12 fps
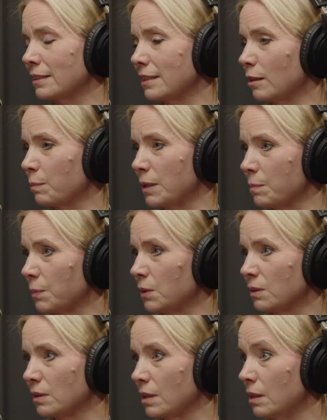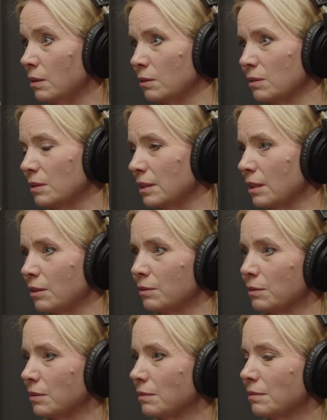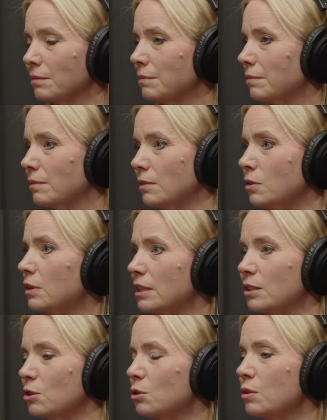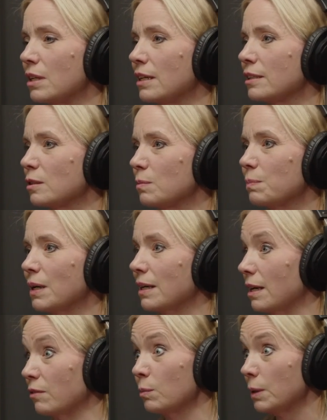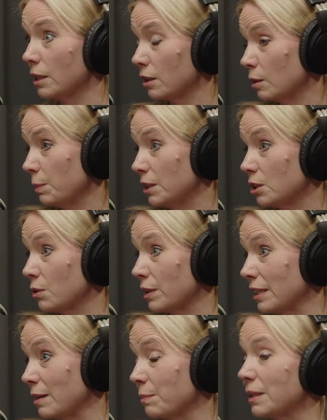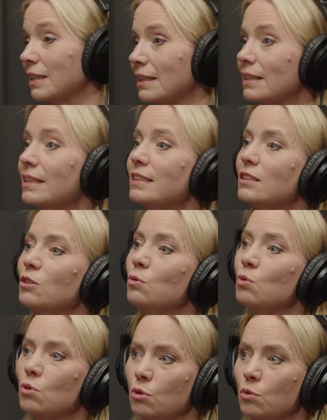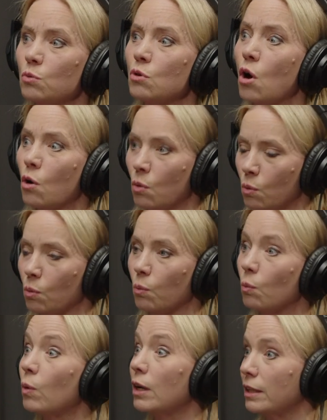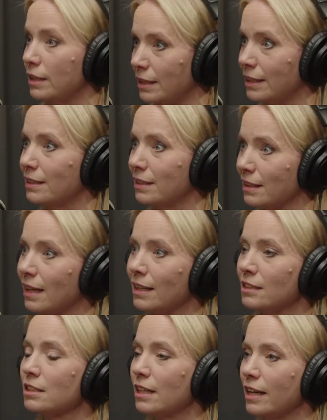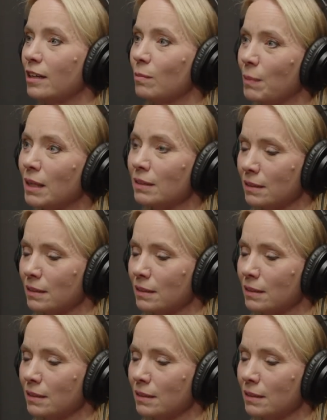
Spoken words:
tell people, oh, you need to do this, but everybody could be doing it. But at least you know what you need to educate them on.